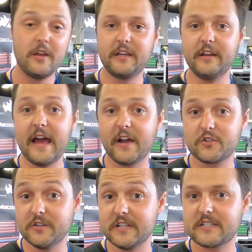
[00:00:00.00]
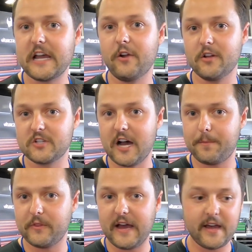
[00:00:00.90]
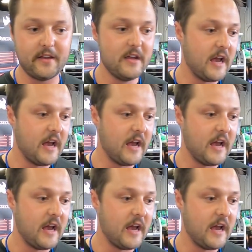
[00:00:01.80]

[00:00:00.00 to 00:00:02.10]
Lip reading: Get an extra discount on top of that.